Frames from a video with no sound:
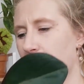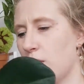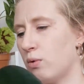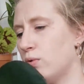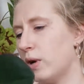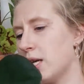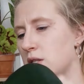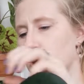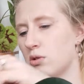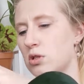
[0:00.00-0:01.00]
they are always
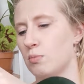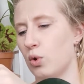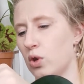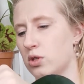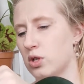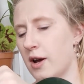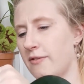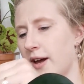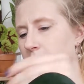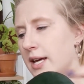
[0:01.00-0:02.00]
so small, so I
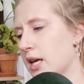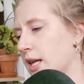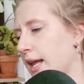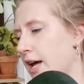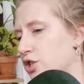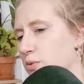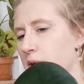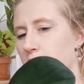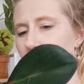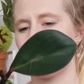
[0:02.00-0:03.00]
found like a larger
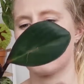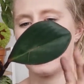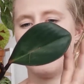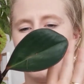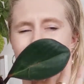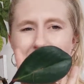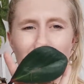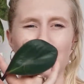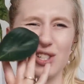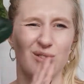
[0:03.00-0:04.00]
one on Trade Me that
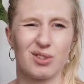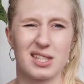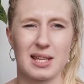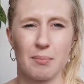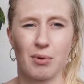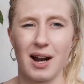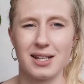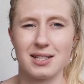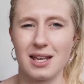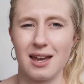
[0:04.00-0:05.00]
was still the same
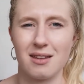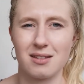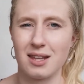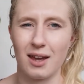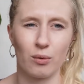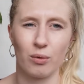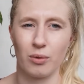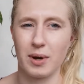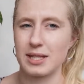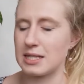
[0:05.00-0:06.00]
price as like all the
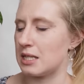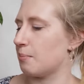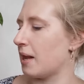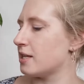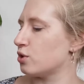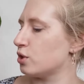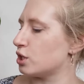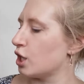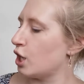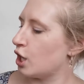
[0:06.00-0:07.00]
ones in the plant
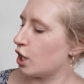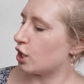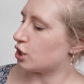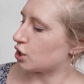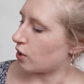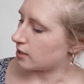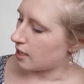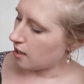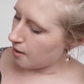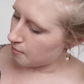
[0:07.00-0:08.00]
stores. So I was
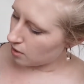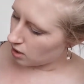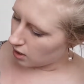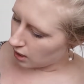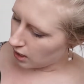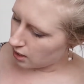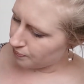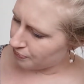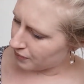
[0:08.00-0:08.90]
like, yeah, gonna get it.